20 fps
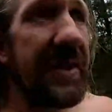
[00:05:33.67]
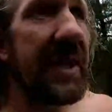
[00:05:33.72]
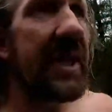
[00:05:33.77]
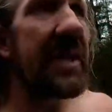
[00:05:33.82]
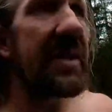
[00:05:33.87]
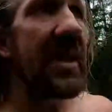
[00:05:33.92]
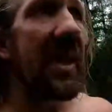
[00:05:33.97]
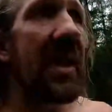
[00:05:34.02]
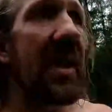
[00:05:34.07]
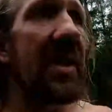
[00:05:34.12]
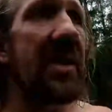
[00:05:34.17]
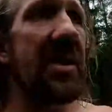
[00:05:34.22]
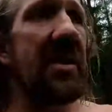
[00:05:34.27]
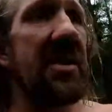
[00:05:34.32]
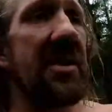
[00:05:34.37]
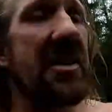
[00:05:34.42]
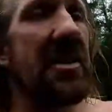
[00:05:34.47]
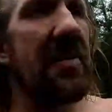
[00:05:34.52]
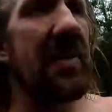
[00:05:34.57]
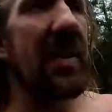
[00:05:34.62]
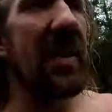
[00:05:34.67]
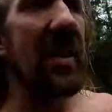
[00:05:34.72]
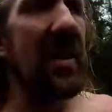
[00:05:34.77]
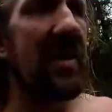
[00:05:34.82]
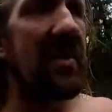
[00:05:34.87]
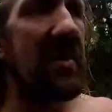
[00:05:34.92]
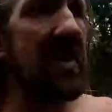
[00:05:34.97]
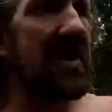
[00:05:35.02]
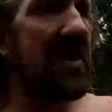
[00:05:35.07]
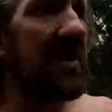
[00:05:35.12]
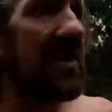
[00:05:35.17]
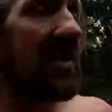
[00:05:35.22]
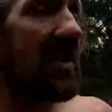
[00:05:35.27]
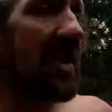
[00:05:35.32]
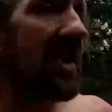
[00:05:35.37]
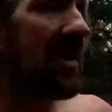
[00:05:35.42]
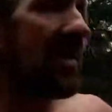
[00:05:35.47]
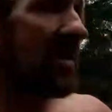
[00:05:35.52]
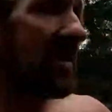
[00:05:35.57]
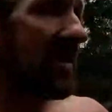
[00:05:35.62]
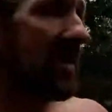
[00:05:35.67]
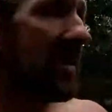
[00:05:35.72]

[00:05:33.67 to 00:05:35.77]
zigzag to the top of there is longer.